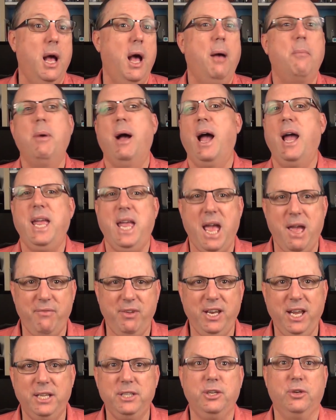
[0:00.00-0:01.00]
Um, I
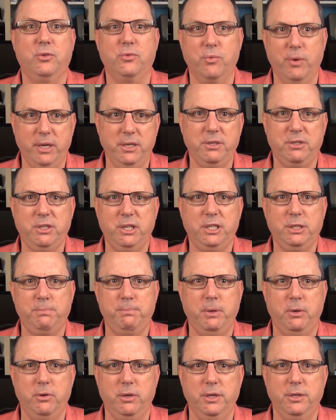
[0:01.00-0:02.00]
haven't had the greatest
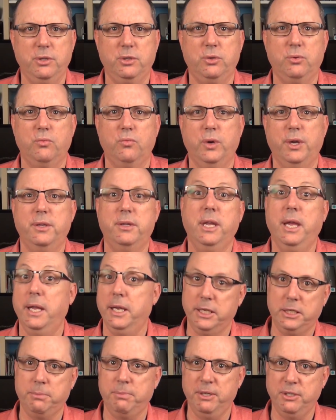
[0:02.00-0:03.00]
experience with
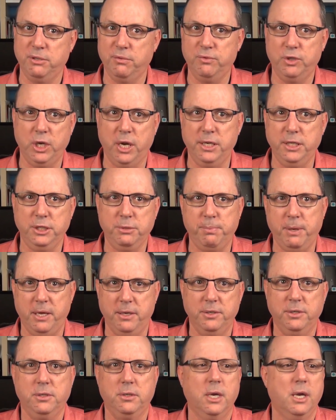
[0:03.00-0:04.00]
inexpensive Chinese
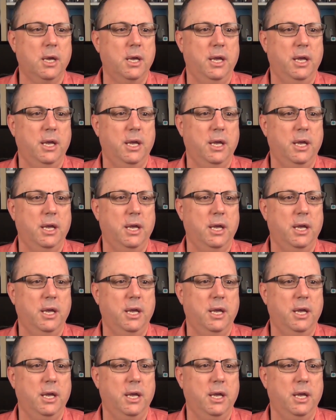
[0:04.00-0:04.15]
pens